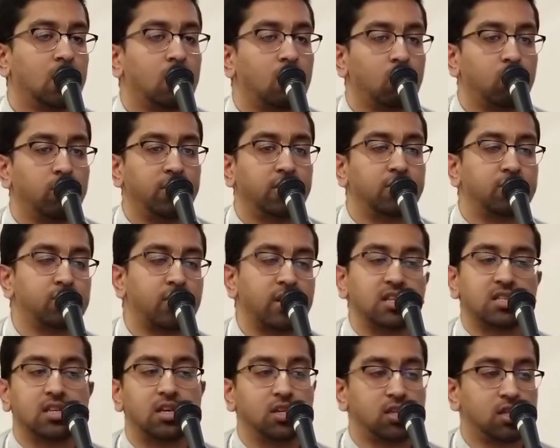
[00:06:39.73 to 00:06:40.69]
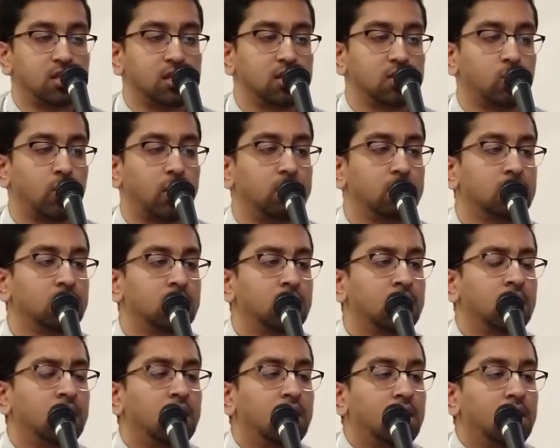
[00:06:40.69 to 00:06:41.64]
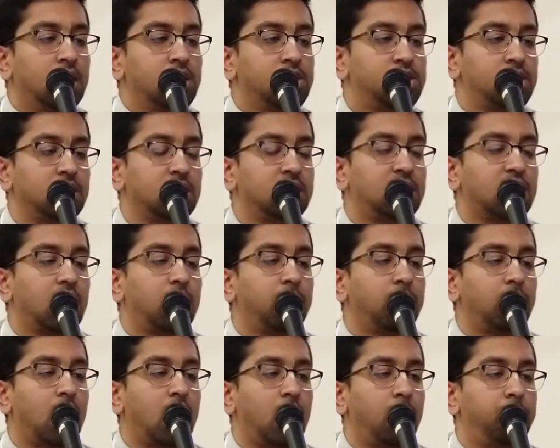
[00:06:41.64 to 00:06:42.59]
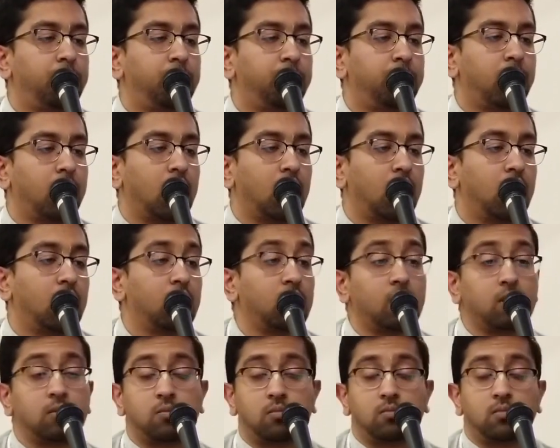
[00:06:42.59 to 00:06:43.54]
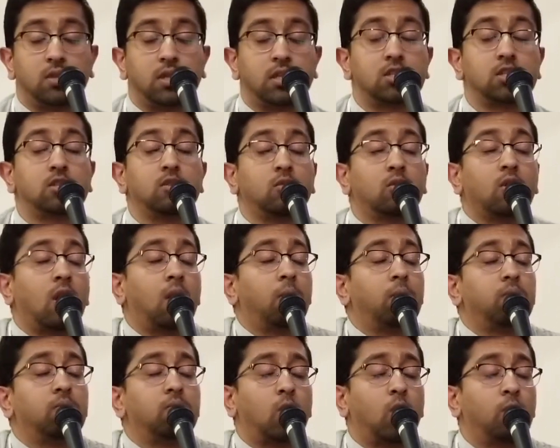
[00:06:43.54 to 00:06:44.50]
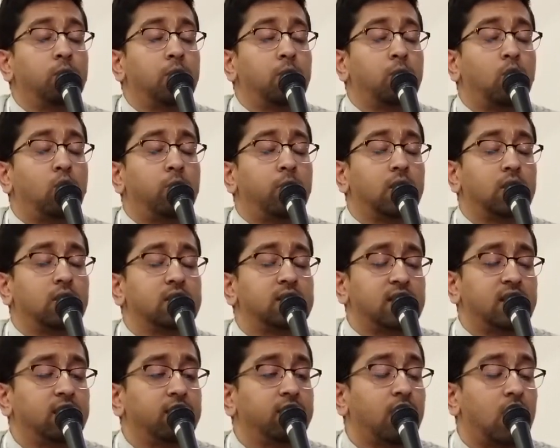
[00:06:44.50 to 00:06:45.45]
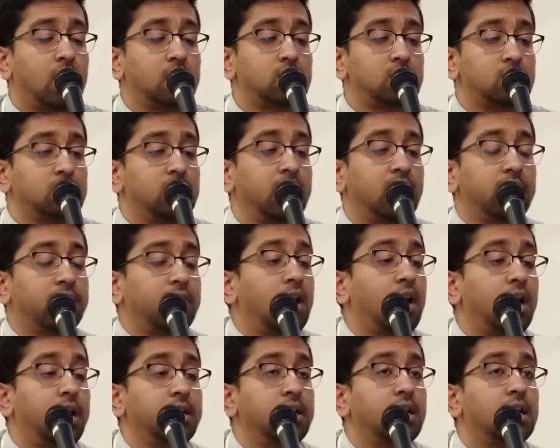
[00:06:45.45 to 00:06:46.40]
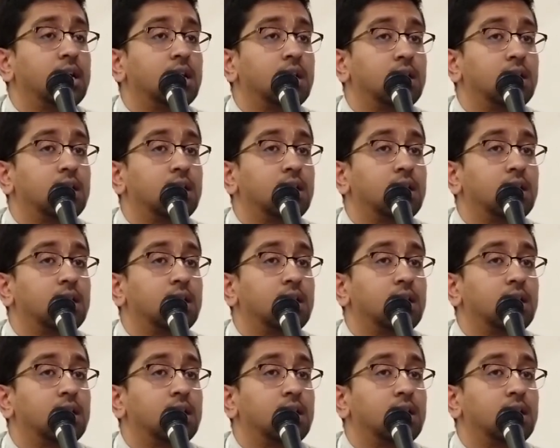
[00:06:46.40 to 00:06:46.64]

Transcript: read the translation as well. Chintam let's do Om Namo Bhagavate Vasudevaya.